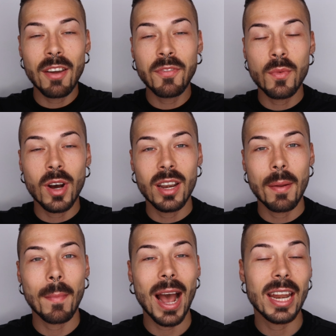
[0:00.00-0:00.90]

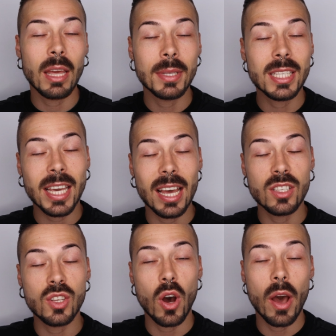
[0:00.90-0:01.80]
everyone, my name is
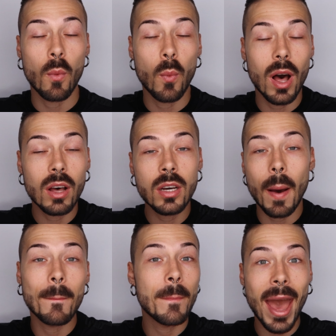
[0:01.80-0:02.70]
KENZOVL and
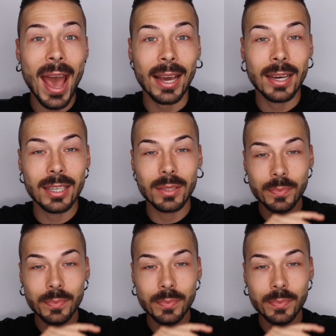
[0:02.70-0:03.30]
welcome back